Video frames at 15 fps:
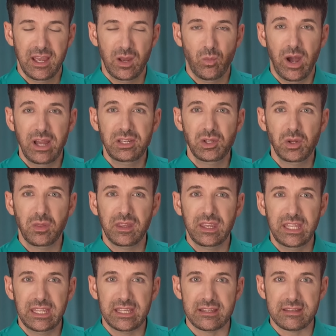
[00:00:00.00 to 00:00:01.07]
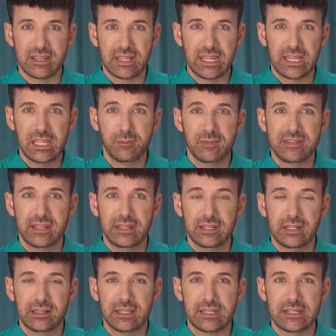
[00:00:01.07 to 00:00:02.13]
And why do you think it is that they keep
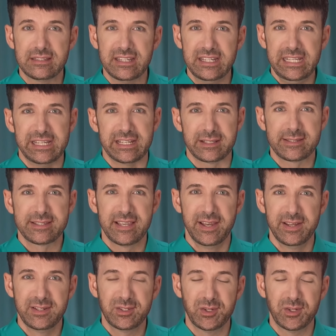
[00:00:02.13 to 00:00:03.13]
sending these idiots